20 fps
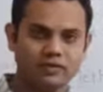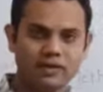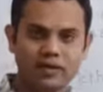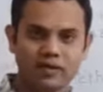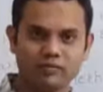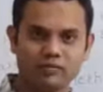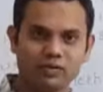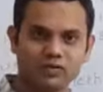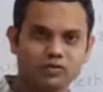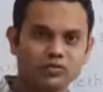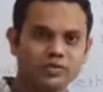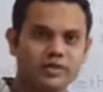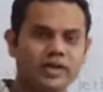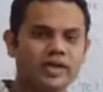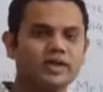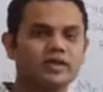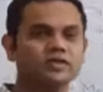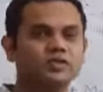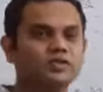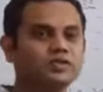want to
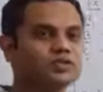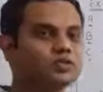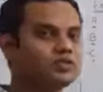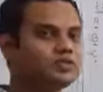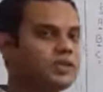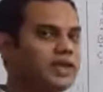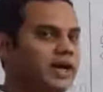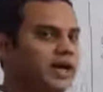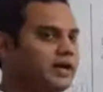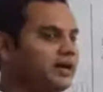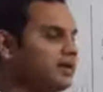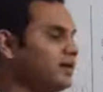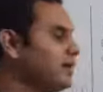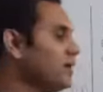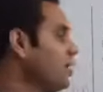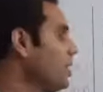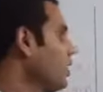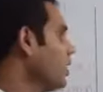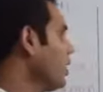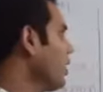tell to you
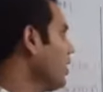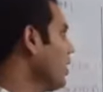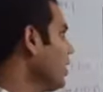that